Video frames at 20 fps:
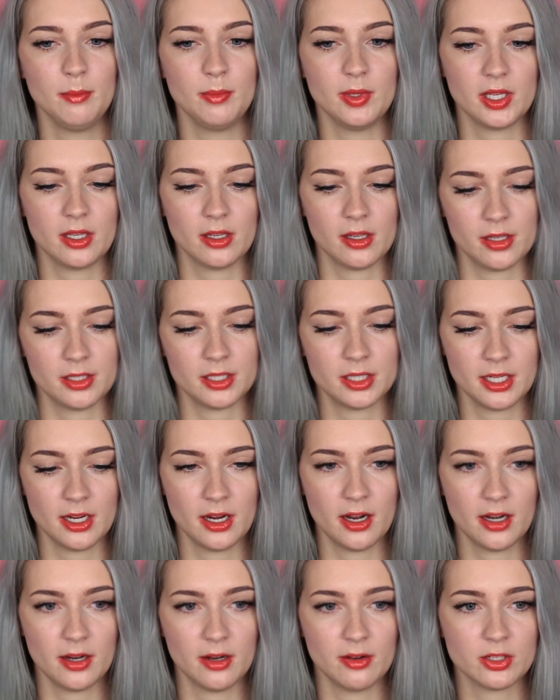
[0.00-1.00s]
because
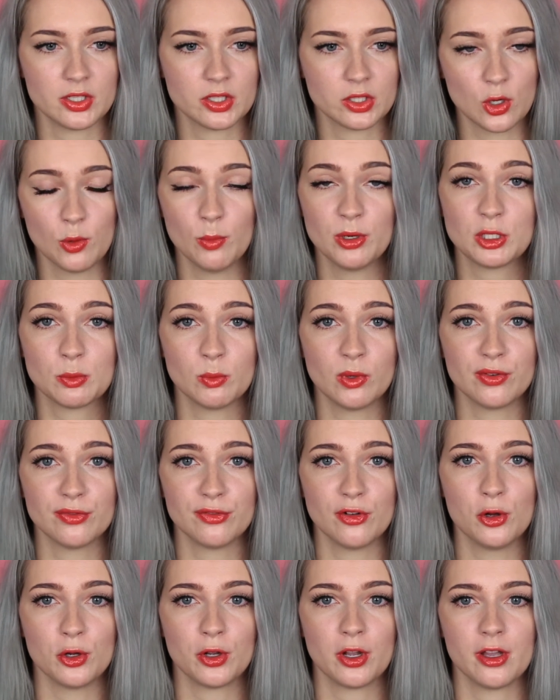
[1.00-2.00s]
they're so much more
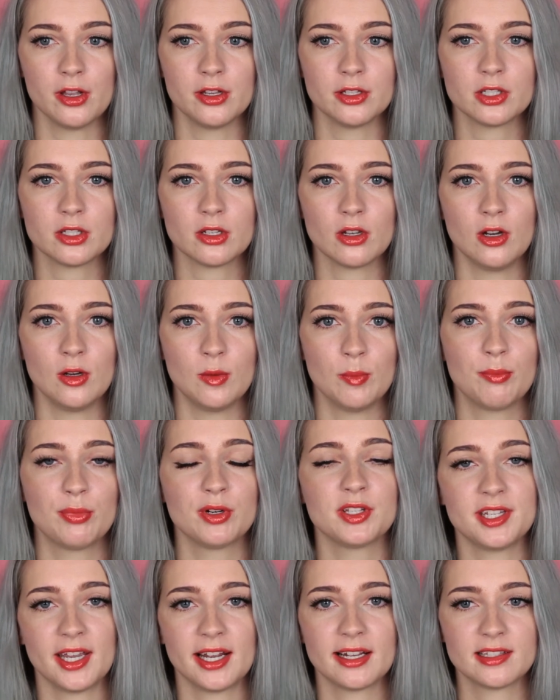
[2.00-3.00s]
focused on
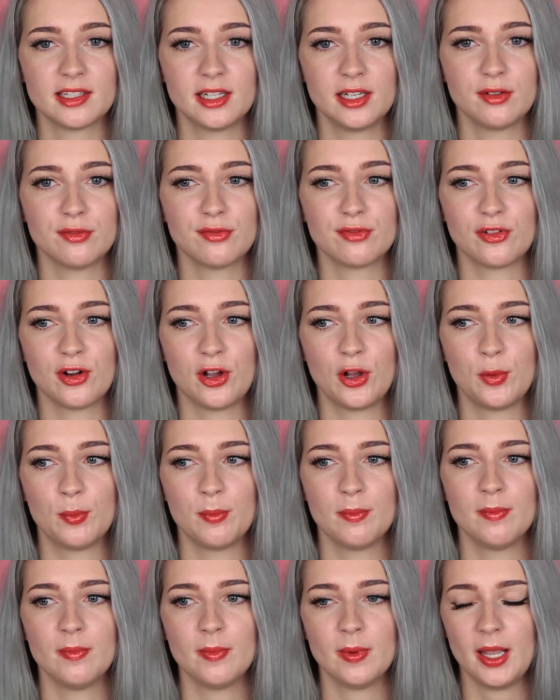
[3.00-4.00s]
protecting
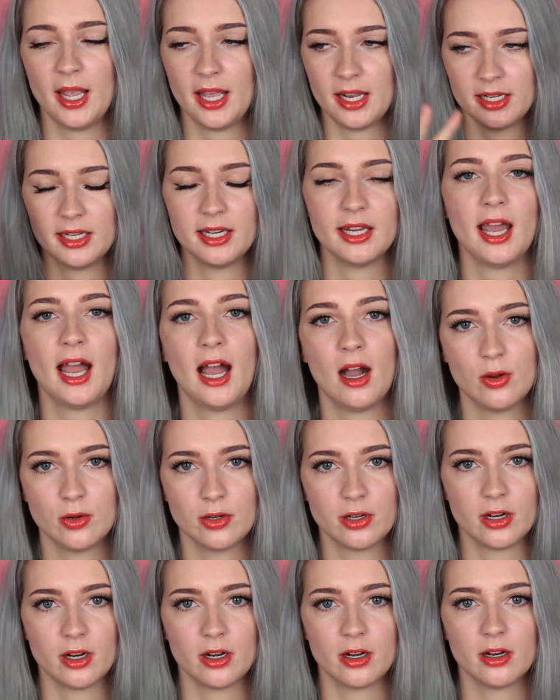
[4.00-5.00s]
from any
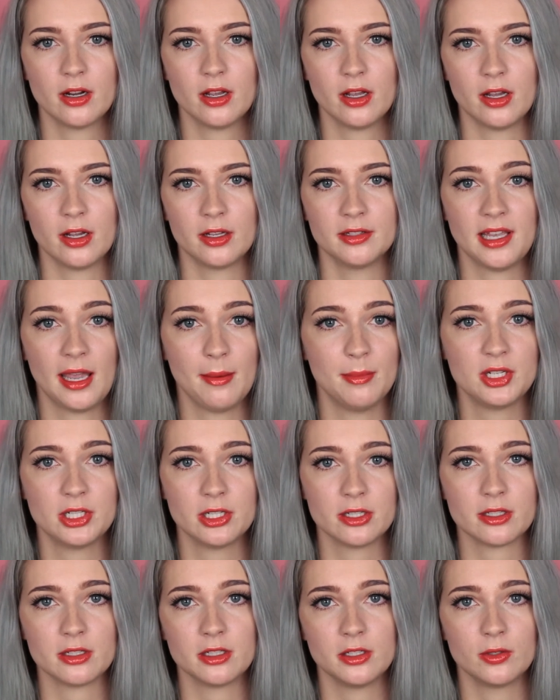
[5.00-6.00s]
outer uh,
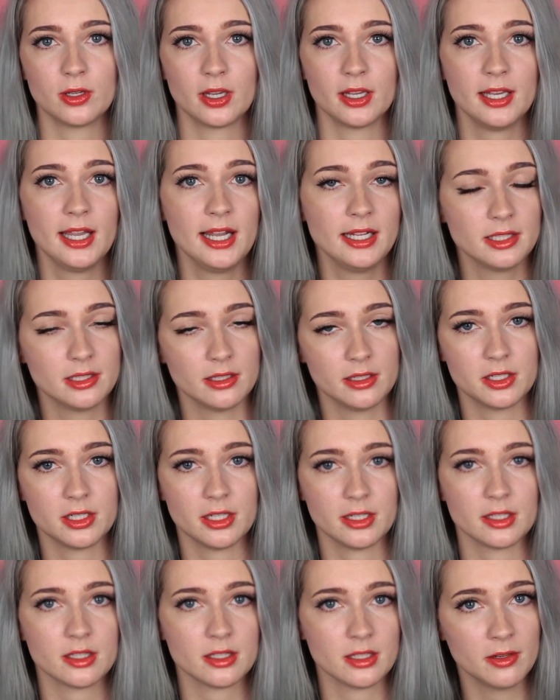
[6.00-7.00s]
damages that you can get,
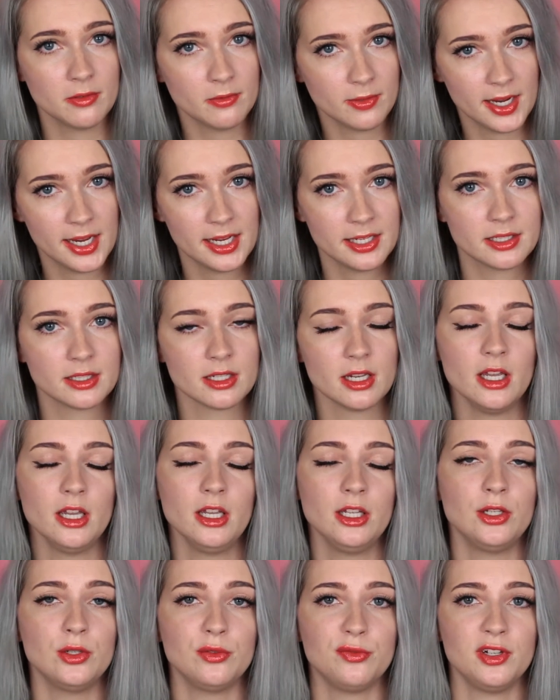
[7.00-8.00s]
such as sun rays,
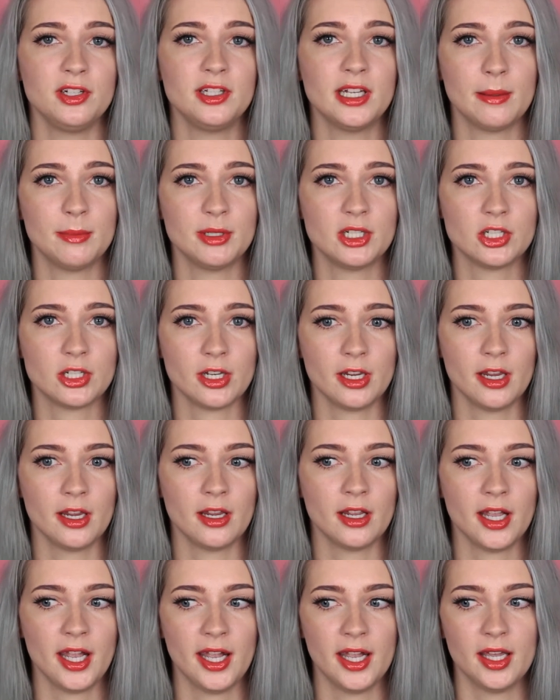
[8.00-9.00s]
U V
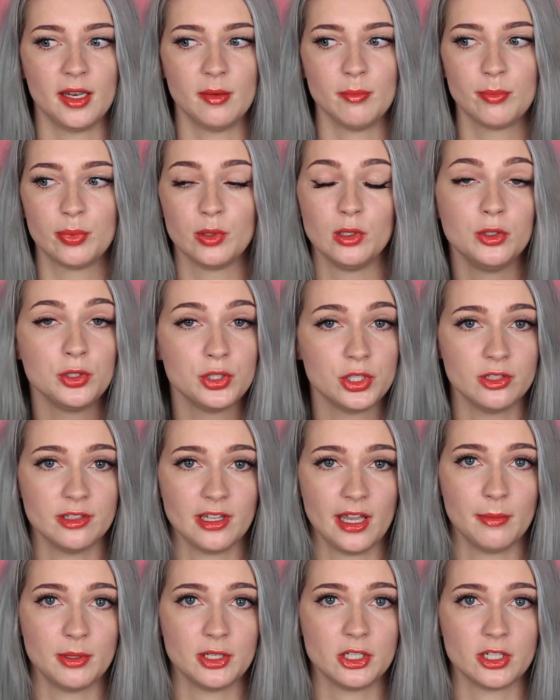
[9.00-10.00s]
damaging and pollution
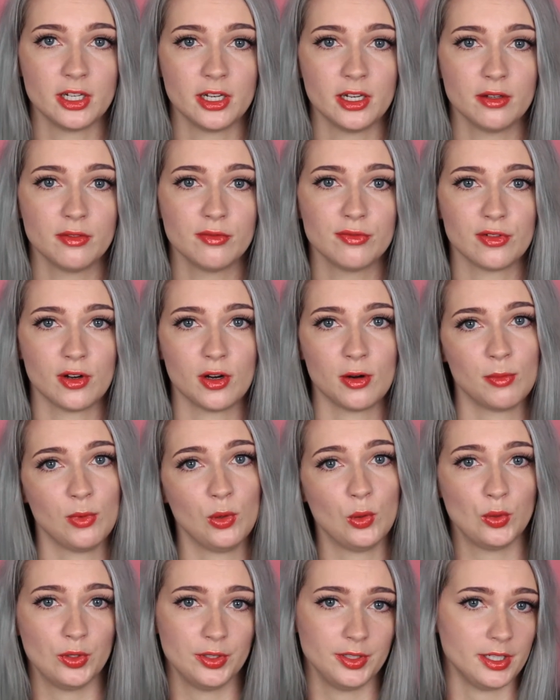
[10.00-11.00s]
damaging from
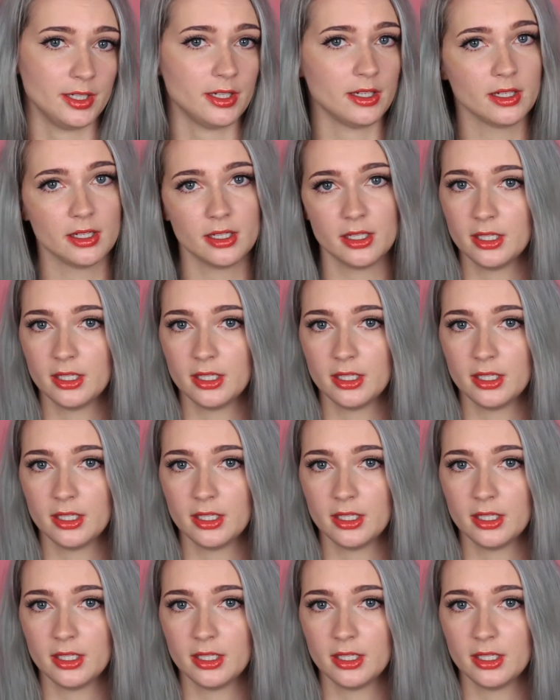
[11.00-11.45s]
all the